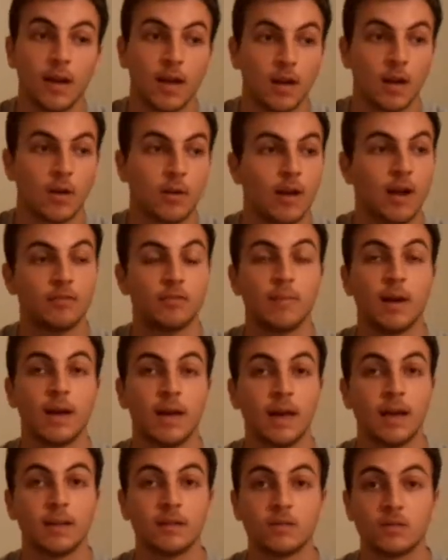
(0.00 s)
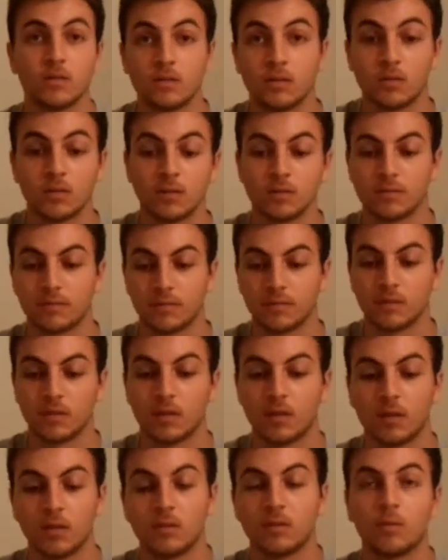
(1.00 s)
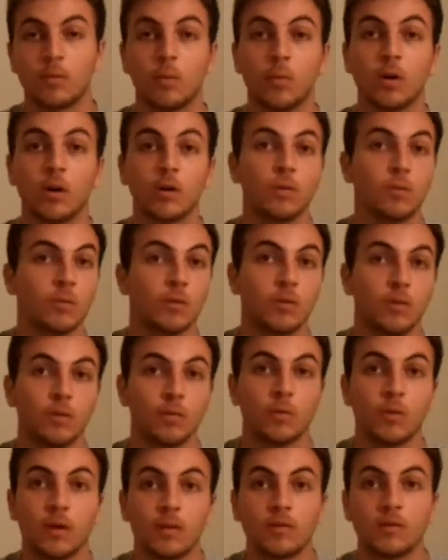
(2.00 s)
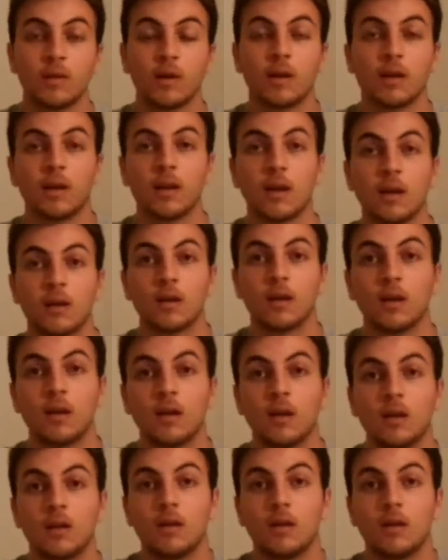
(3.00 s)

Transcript: and I would have my hands to, work with whatever I can.